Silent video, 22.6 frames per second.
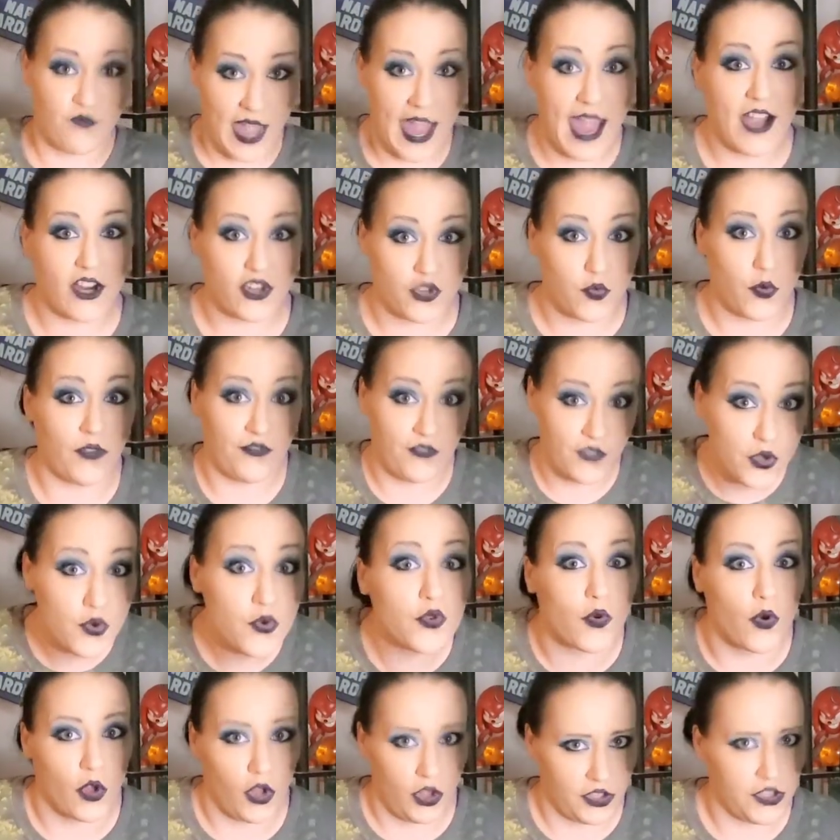actual
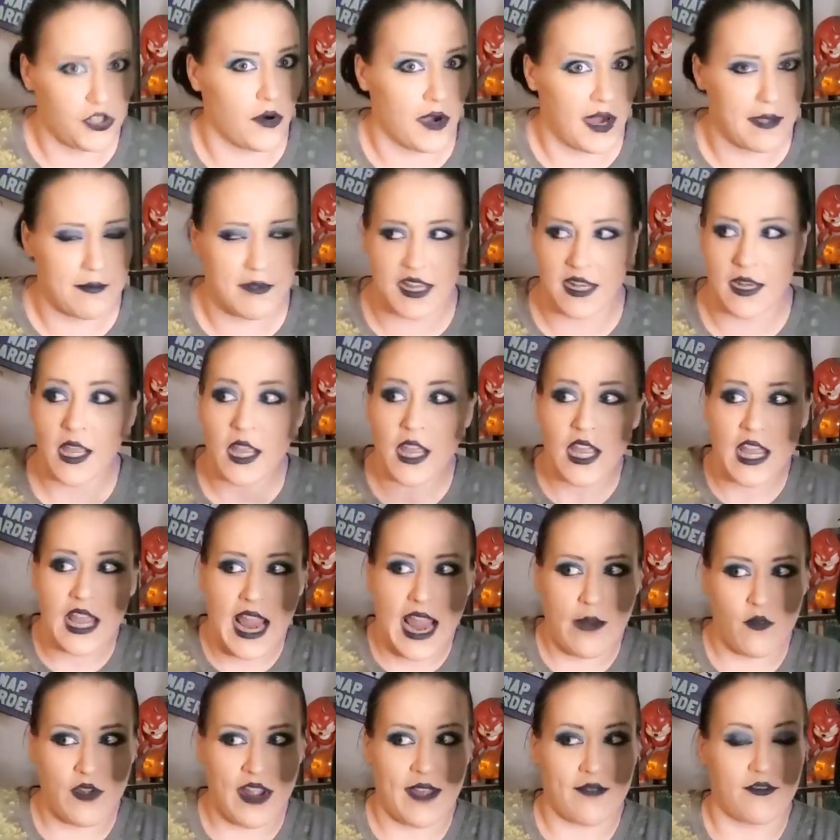funeral, you know what I mean?
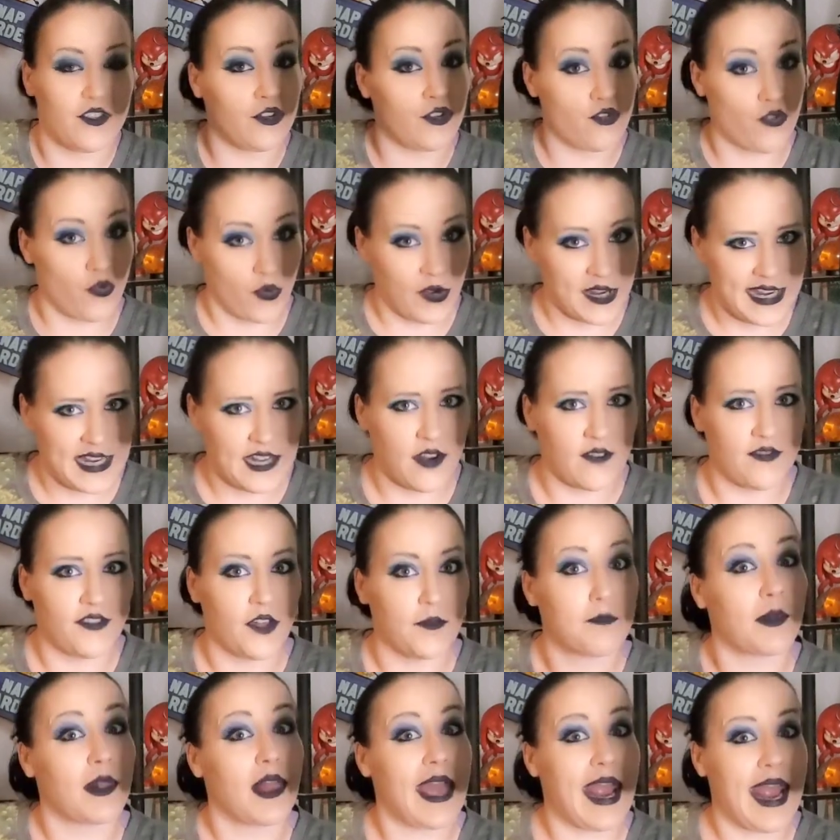And we have the green of the
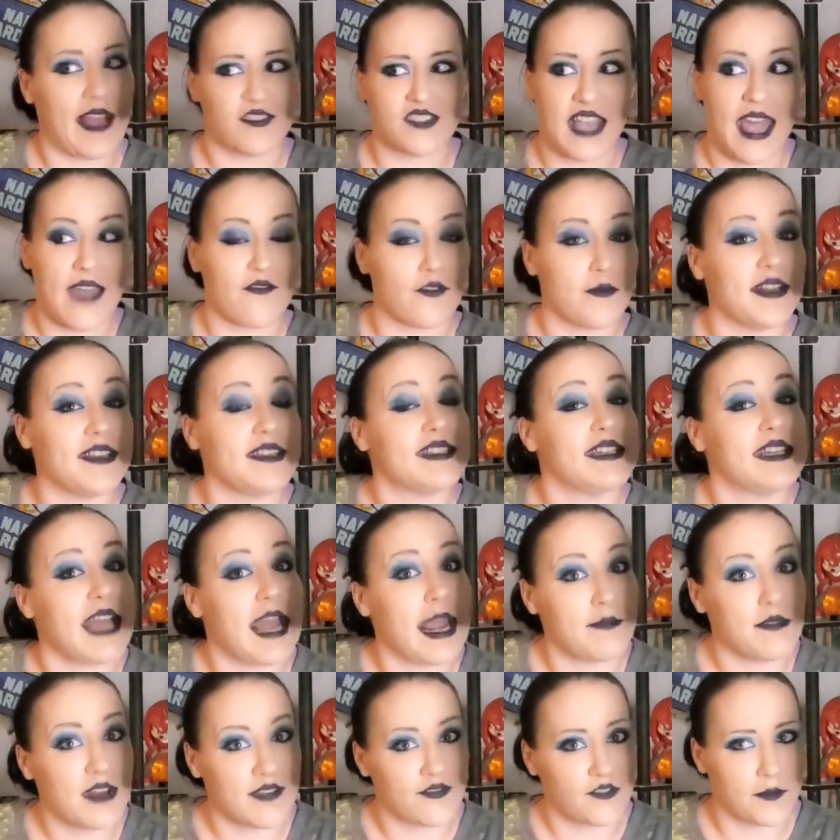plants. Everybody's
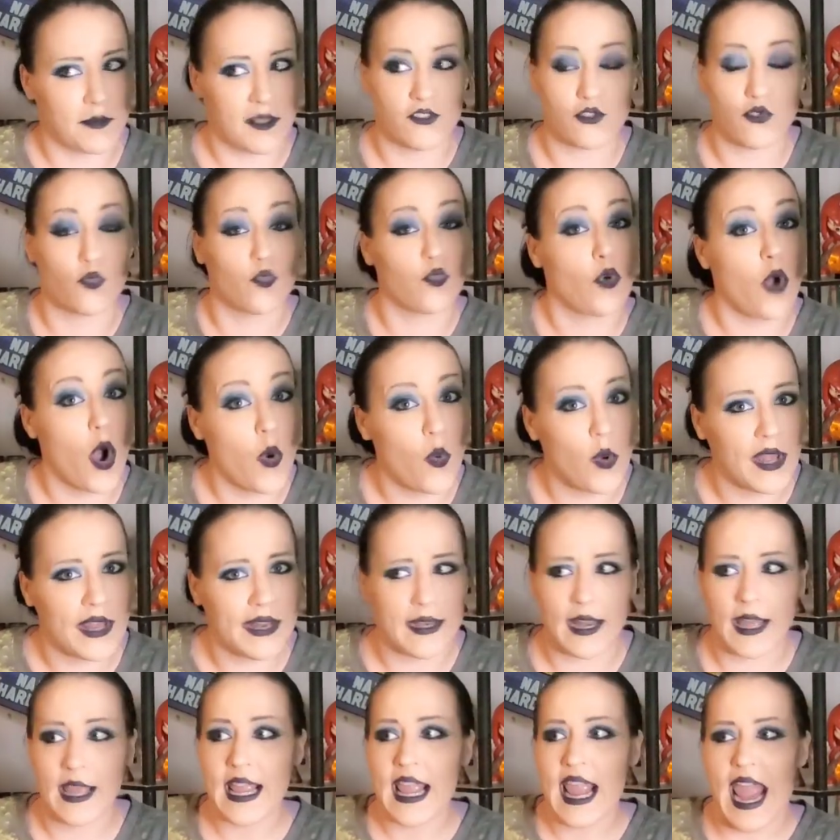named after plants.
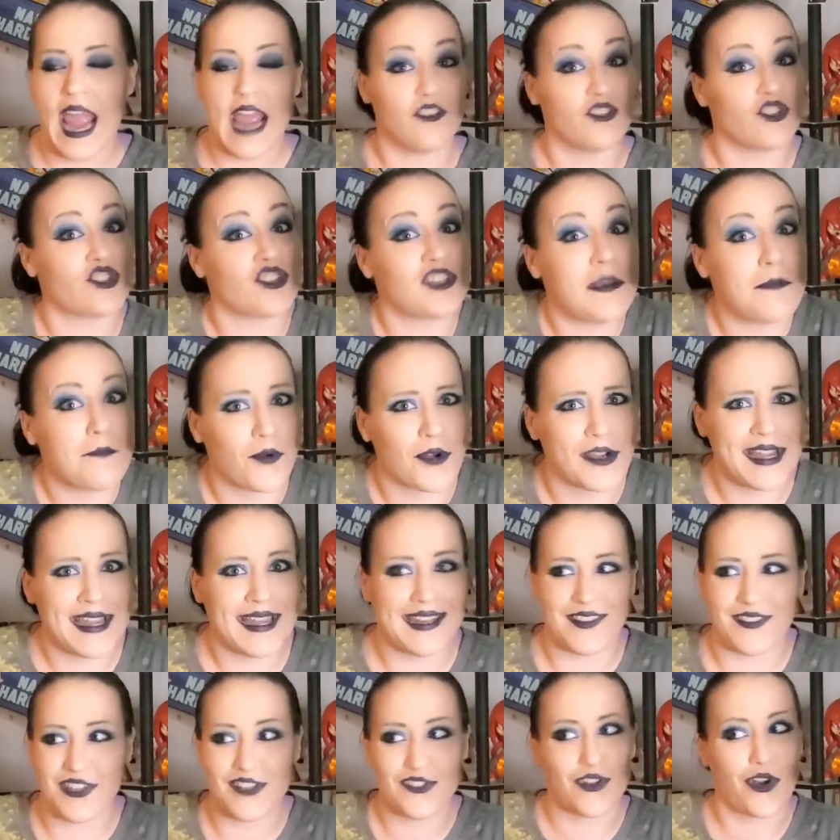Rowan and
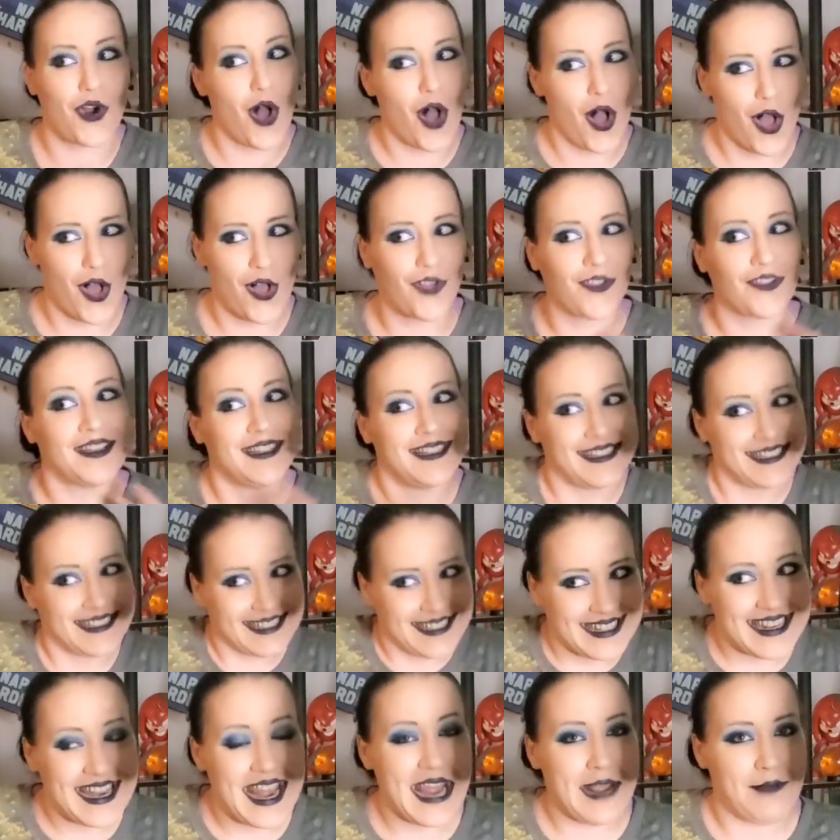Cyprian, these are all
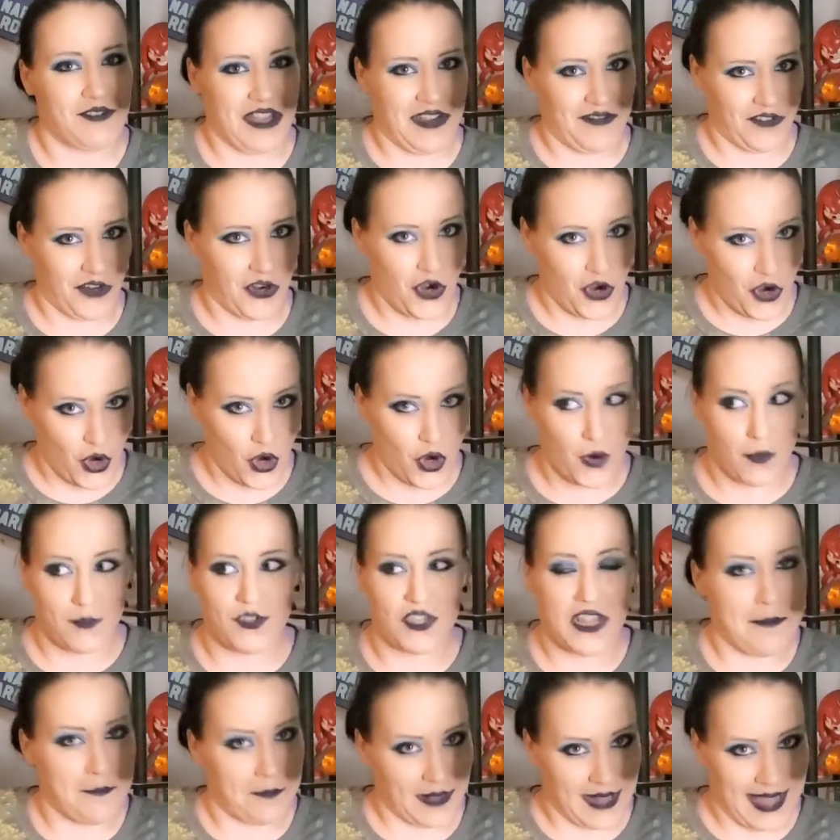names after herbs
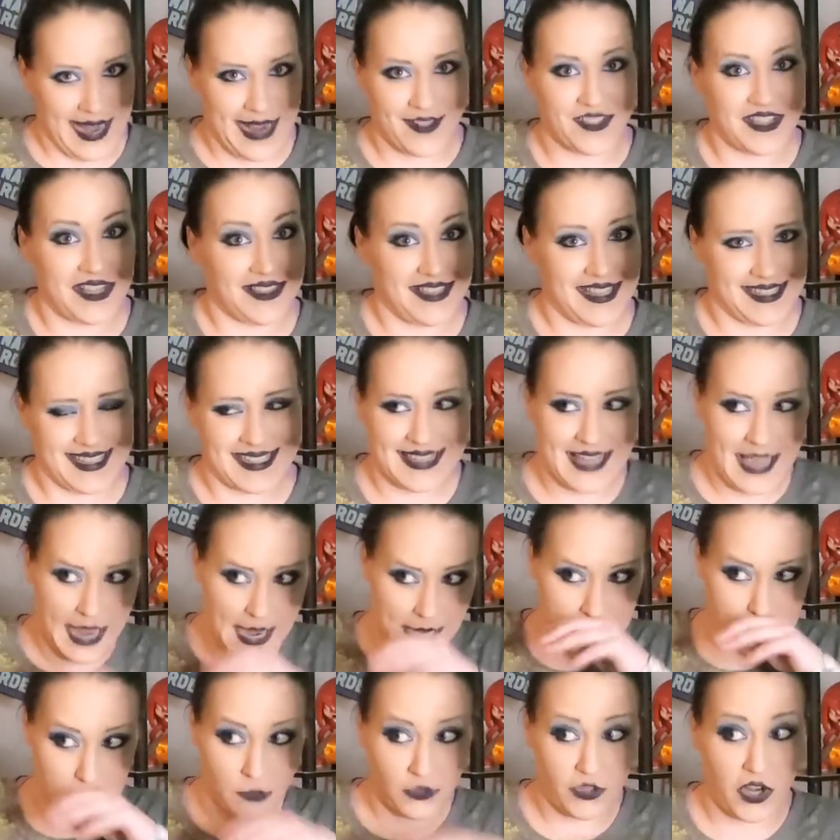and plants and things like
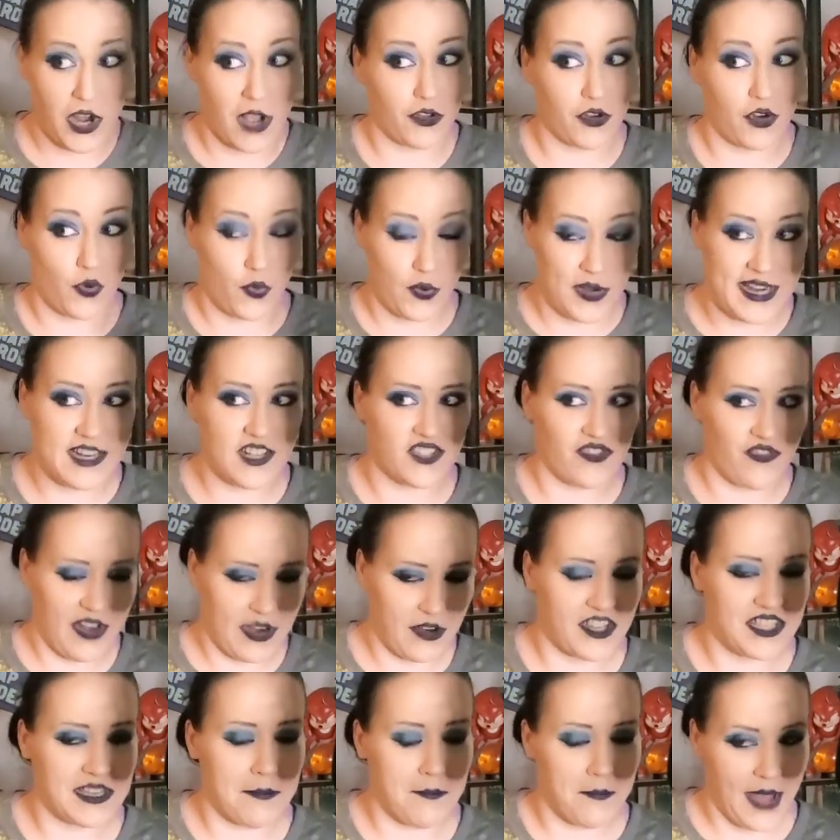that. So the color green is
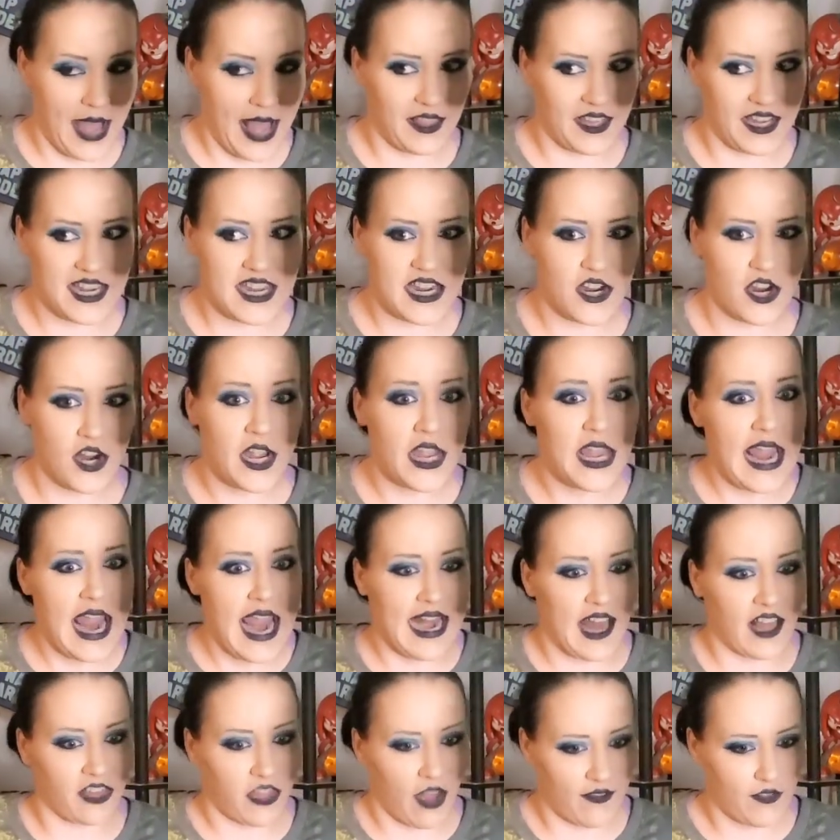very symbolic here,
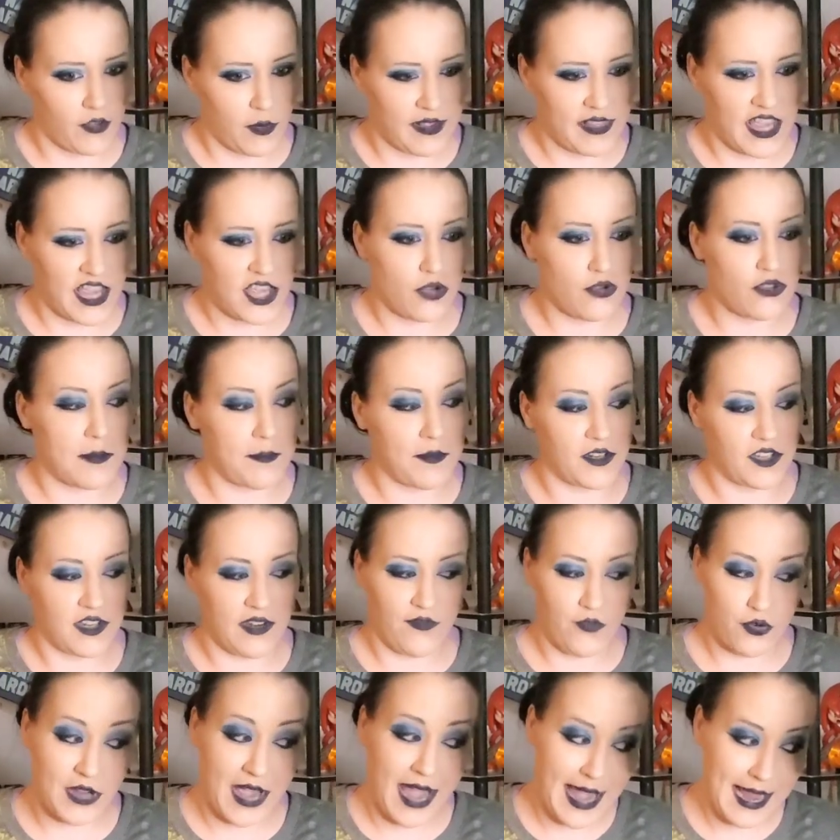and I love the way they use it. But
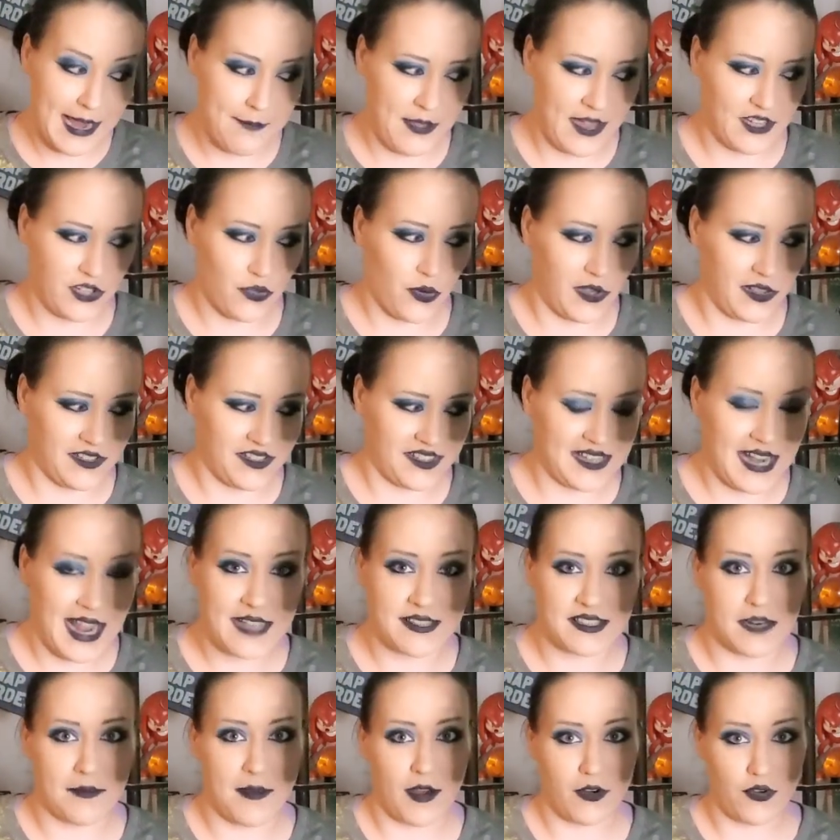if you tie it back to what
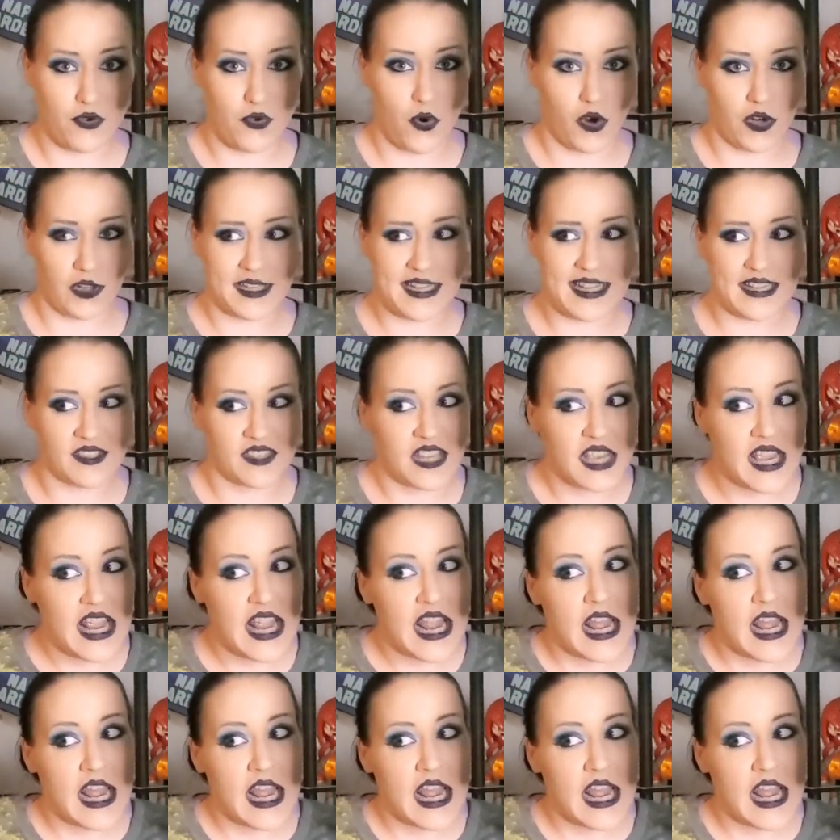Lestat said about New Orleans,